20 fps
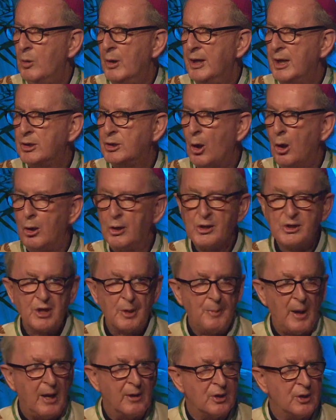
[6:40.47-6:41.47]
When he told
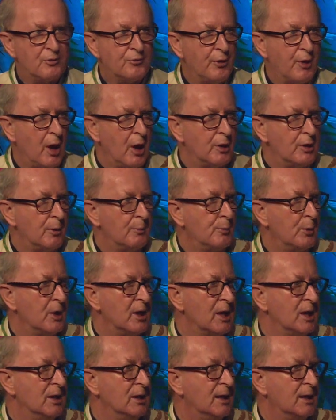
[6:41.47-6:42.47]
us about his father
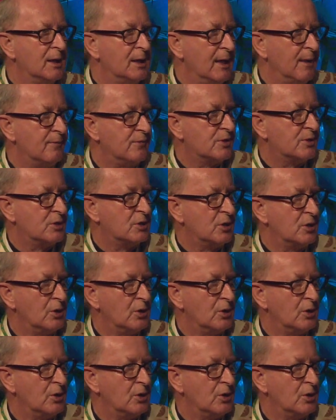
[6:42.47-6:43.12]
bringing the gifts